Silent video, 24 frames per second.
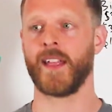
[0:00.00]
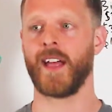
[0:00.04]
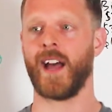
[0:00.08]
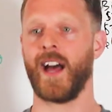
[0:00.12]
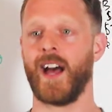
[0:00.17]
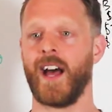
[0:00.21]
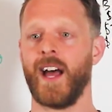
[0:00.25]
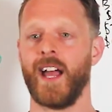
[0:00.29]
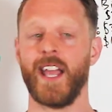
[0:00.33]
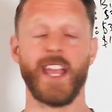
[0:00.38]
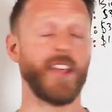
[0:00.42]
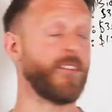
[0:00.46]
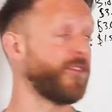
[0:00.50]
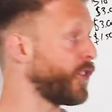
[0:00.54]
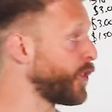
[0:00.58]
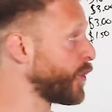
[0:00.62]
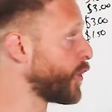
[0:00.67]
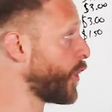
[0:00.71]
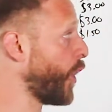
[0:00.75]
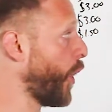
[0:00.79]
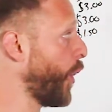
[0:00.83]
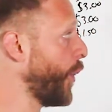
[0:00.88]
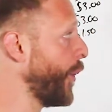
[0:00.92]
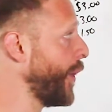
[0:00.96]
uh, if you're
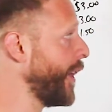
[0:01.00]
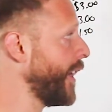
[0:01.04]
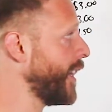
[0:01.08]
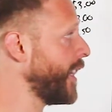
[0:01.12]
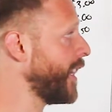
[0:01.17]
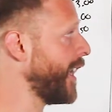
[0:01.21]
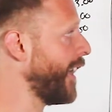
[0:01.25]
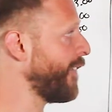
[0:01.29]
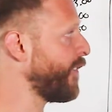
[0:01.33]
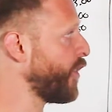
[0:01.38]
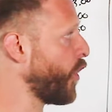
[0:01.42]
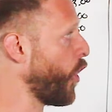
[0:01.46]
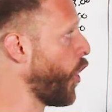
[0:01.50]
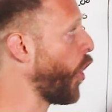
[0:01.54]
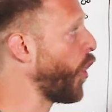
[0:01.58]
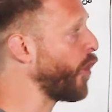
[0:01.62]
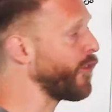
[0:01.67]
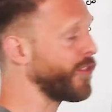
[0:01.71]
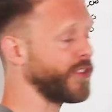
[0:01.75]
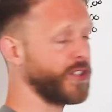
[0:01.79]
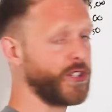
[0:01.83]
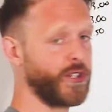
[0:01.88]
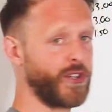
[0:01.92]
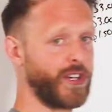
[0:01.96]
going, if you're
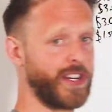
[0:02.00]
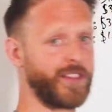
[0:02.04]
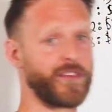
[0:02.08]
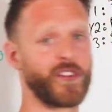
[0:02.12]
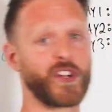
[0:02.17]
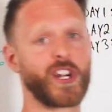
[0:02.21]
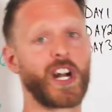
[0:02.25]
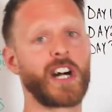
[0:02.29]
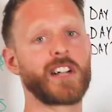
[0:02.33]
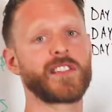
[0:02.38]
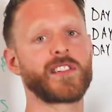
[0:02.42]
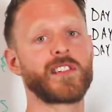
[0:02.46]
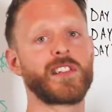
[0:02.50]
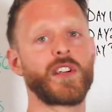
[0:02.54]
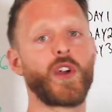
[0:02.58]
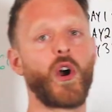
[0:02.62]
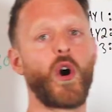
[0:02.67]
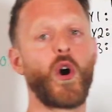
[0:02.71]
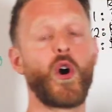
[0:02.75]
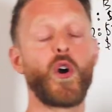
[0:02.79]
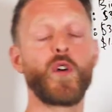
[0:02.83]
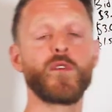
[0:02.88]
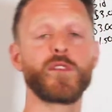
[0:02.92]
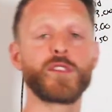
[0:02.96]
overshooting, if you're constantly
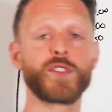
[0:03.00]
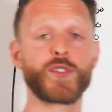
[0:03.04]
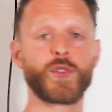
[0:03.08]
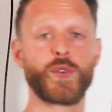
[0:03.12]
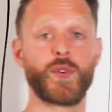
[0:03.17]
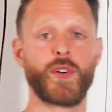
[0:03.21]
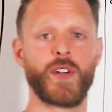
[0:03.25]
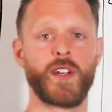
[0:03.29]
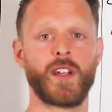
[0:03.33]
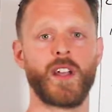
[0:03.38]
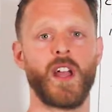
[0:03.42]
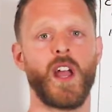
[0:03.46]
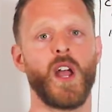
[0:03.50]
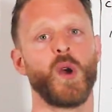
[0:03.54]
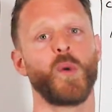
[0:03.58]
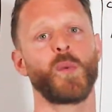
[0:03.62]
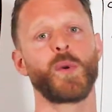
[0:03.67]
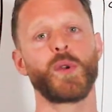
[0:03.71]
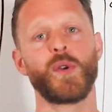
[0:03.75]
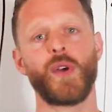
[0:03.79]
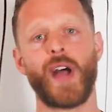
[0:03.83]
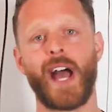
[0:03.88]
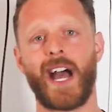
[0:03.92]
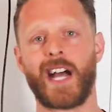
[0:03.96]
overshooting
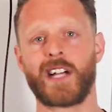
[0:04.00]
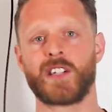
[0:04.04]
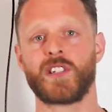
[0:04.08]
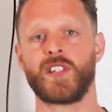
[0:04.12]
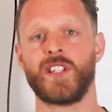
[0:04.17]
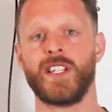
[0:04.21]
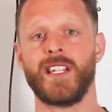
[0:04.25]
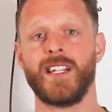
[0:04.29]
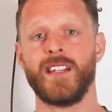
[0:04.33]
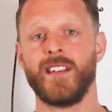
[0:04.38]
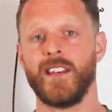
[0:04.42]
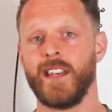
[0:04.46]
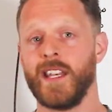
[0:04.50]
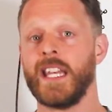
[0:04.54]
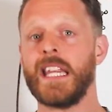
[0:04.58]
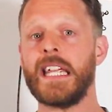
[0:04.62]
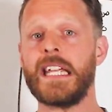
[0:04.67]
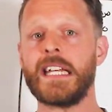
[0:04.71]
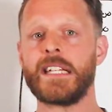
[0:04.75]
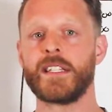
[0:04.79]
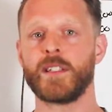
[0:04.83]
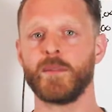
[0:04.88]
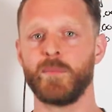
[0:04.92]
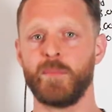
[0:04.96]
where you actually
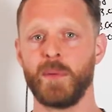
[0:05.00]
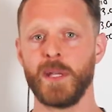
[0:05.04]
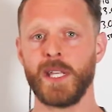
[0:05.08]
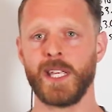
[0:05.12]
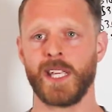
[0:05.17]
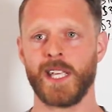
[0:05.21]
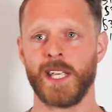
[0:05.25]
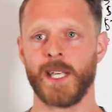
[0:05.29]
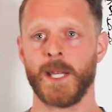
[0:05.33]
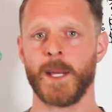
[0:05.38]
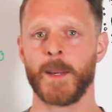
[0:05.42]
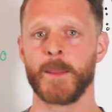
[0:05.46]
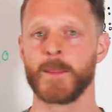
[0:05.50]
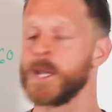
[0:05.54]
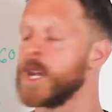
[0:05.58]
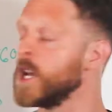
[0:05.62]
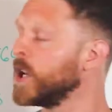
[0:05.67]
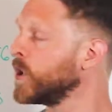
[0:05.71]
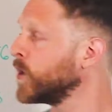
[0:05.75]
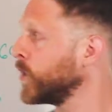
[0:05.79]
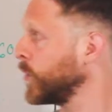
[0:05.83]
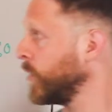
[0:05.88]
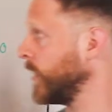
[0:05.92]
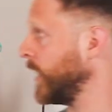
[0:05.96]
need to be.
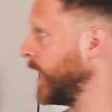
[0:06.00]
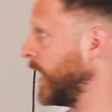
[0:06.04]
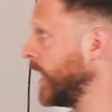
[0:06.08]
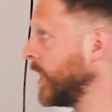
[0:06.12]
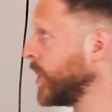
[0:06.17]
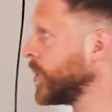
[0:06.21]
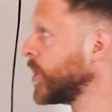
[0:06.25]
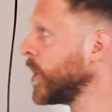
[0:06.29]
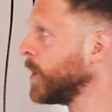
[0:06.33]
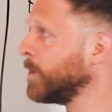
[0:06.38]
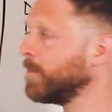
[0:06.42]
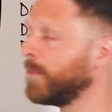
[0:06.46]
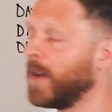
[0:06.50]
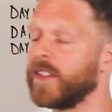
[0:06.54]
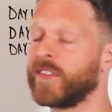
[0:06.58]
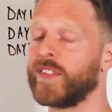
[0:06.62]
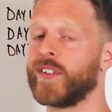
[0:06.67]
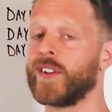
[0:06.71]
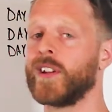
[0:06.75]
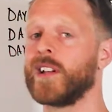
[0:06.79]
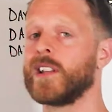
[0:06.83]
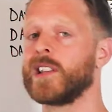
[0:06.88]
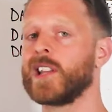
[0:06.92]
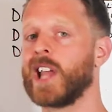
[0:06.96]
So the inch up
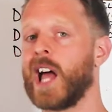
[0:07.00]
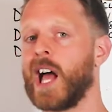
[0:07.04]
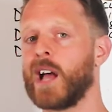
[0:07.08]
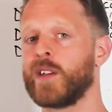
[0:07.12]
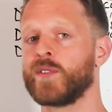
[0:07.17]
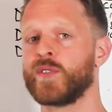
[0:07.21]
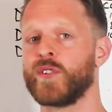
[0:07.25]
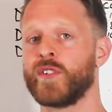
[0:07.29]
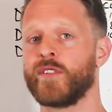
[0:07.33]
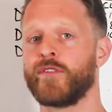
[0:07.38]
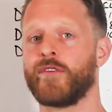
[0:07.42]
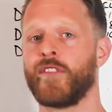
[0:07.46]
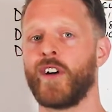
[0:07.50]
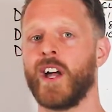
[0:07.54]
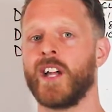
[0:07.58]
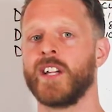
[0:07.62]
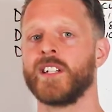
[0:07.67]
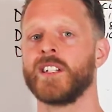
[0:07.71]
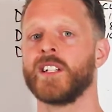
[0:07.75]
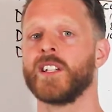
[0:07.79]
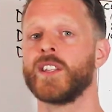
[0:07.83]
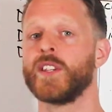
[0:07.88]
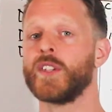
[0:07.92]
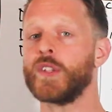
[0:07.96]
method allows you to
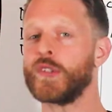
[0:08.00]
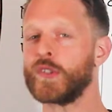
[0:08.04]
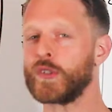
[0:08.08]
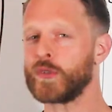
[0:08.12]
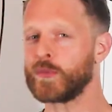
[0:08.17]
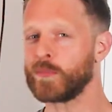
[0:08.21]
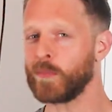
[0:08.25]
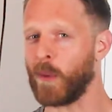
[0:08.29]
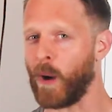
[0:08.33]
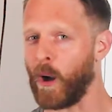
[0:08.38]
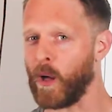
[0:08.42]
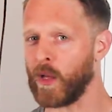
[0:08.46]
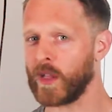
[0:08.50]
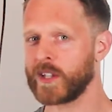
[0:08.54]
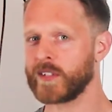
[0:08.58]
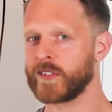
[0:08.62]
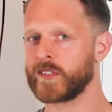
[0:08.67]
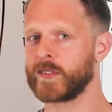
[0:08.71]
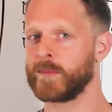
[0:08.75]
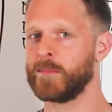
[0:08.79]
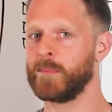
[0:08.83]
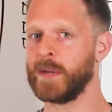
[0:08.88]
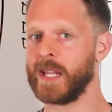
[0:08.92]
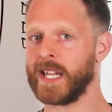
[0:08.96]
find the
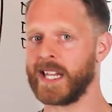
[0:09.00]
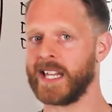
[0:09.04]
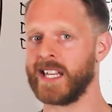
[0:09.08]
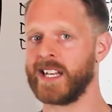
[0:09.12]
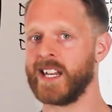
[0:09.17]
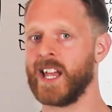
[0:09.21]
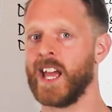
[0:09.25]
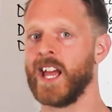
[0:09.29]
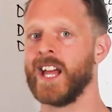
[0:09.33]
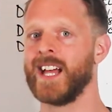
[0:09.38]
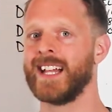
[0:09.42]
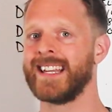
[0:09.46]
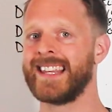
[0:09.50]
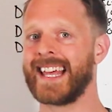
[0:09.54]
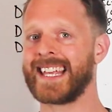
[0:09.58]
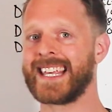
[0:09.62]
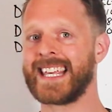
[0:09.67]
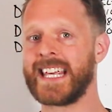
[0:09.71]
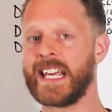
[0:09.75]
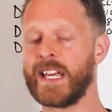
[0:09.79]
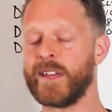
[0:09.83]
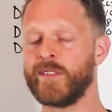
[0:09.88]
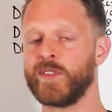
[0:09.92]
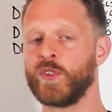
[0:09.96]
smallest bid
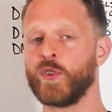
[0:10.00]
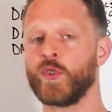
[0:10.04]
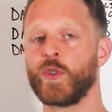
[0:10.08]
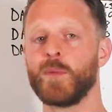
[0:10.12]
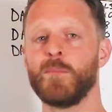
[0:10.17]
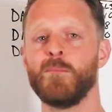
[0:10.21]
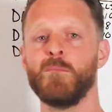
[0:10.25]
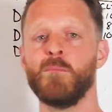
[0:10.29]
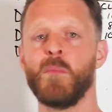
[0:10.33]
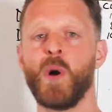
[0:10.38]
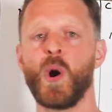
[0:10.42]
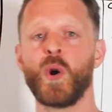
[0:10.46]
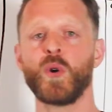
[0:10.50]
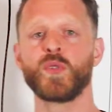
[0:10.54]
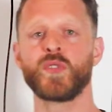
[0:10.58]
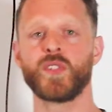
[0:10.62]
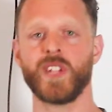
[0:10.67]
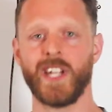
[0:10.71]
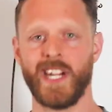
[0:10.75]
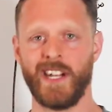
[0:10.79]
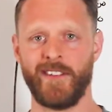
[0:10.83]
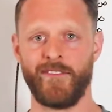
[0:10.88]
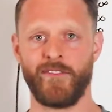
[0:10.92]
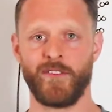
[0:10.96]
that gives you the most
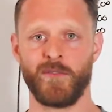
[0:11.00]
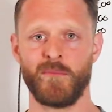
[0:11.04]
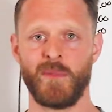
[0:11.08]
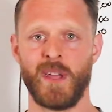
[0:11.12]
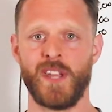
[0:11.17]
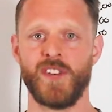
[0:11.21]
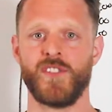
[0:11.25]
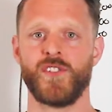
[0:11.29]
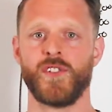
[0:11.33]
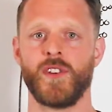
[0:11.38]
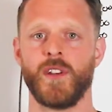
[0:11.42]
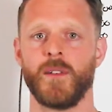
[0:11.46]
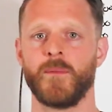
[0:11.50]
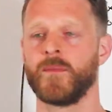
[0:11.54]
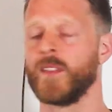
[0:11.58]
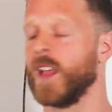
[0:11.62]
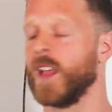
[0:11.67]
information.